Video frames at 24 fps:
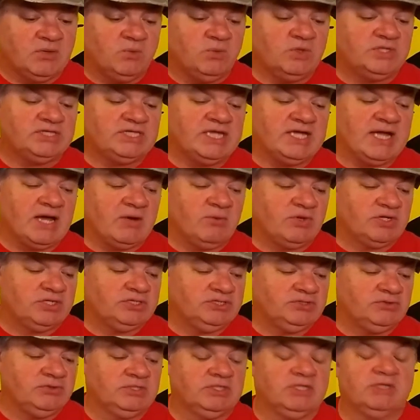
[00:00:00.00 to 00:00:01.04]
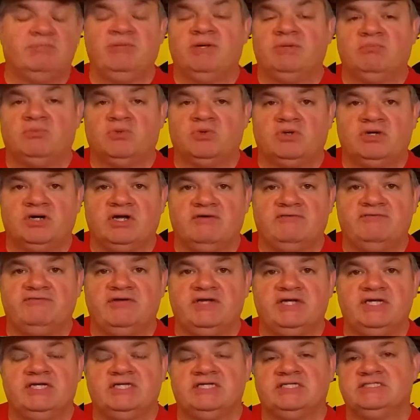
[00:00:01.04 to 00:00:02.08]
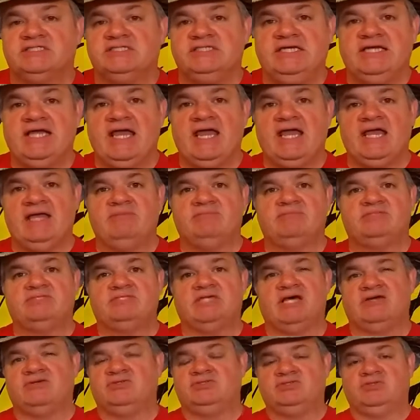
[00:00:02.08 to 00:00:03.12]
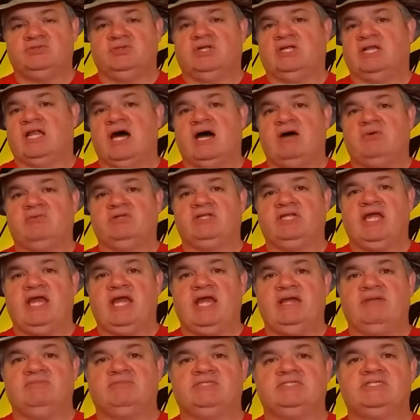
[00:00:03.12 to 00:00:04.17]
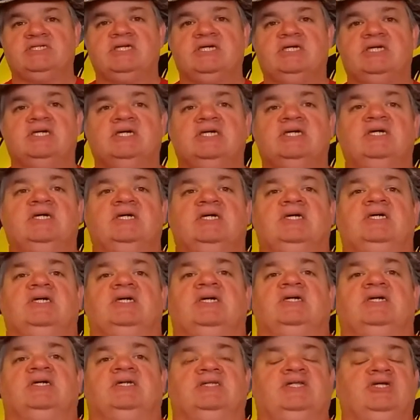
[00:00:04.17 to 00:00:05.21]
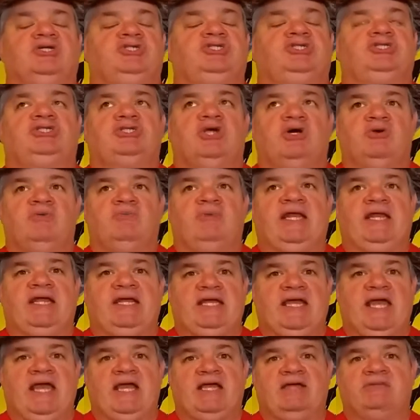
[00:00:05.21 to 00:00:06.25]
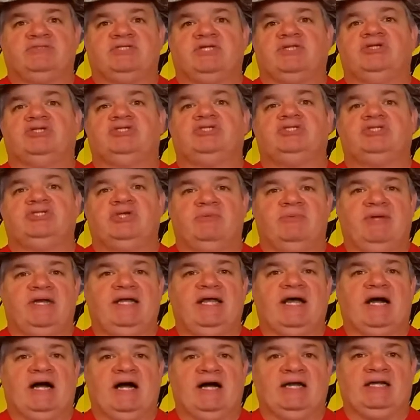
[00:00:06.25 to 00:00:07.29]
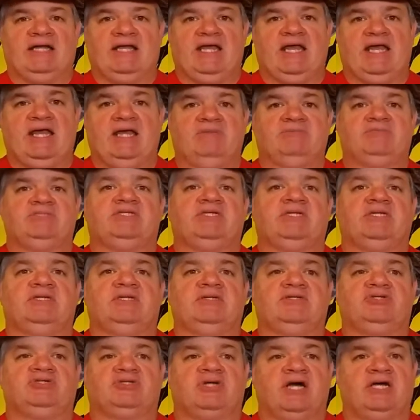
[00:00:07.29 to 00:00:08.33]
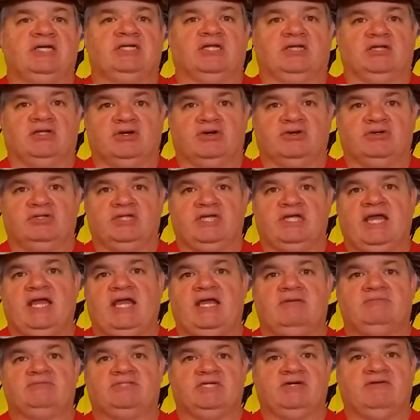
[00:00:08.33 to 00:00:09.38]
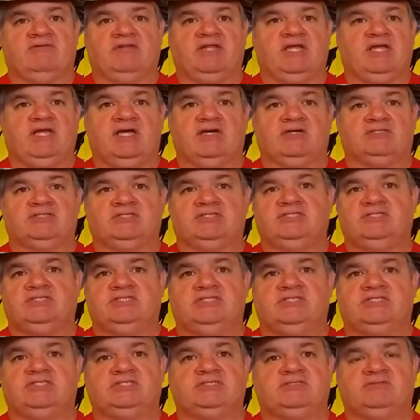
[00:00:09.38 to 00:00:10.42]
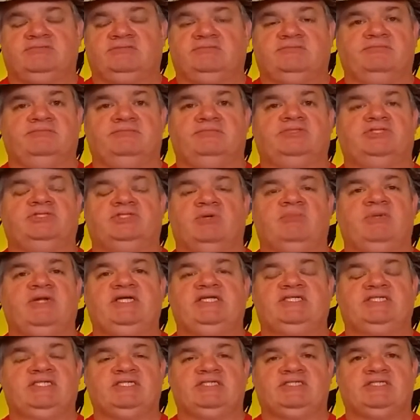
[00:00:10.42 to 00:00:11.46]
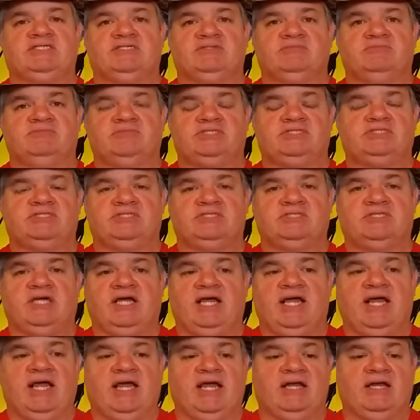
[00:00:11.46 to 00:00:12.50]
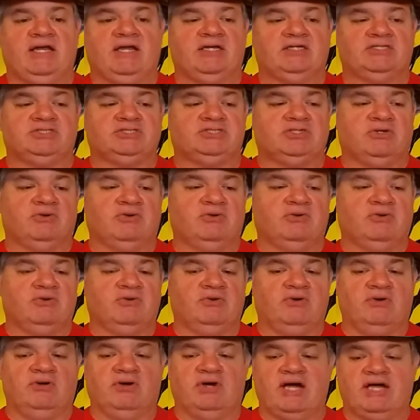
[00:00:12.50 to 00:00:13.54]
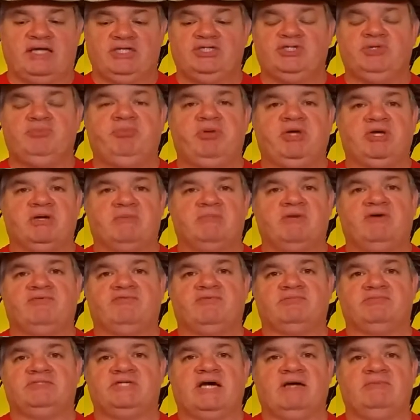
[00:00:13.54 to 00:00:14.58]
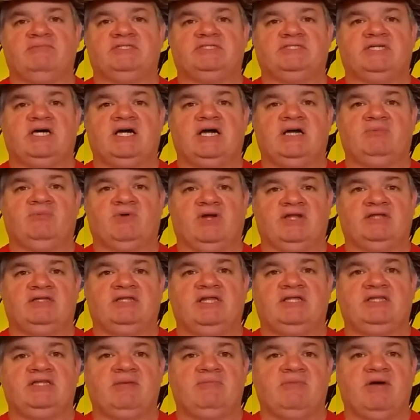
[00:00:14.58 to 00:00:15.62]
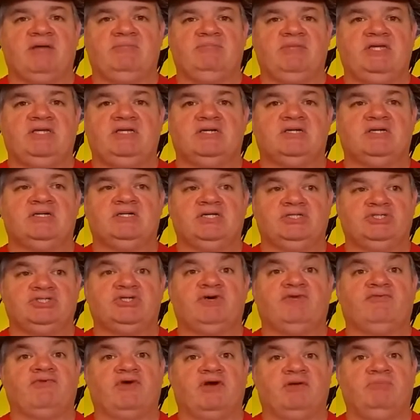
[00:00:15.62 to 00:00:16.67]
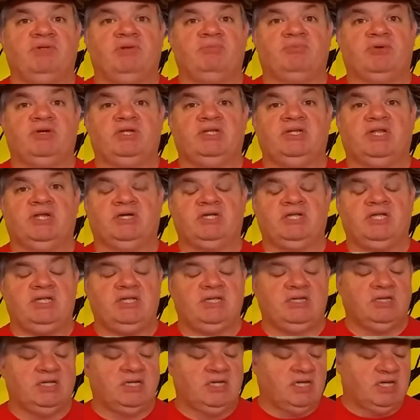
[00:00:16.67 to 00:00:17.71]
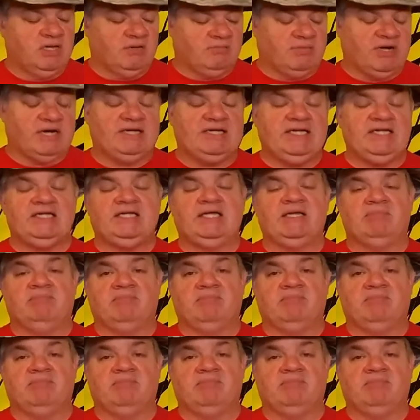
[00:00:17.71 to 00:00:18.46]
One thing I want to do a little bit more of is games. I don't do a lot with games. There's so many games and there's so many hot games, and trying to learn the games and everything else is just so many systems. And so I do pick them up from time to time when I think they might be good, and so far I've been pretty lucky, but I need to